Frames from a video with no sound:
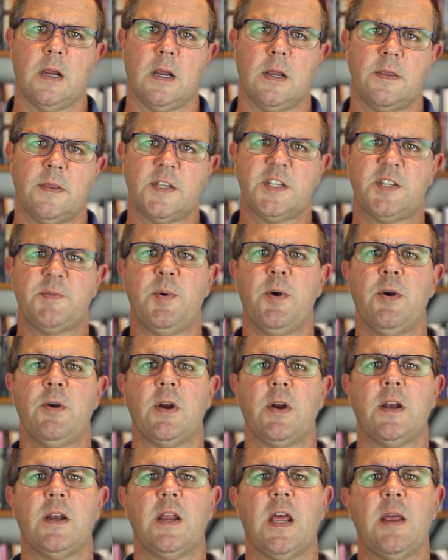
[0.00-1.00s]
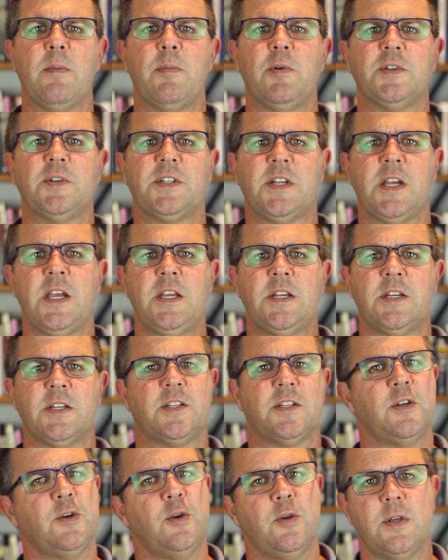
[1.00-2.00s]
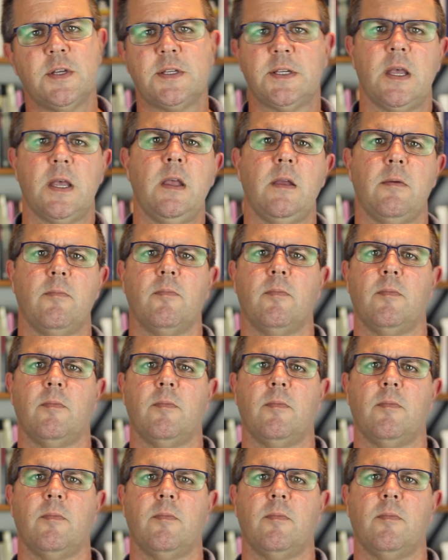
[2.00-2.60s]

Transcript: The Spirit enables teachers to do the same.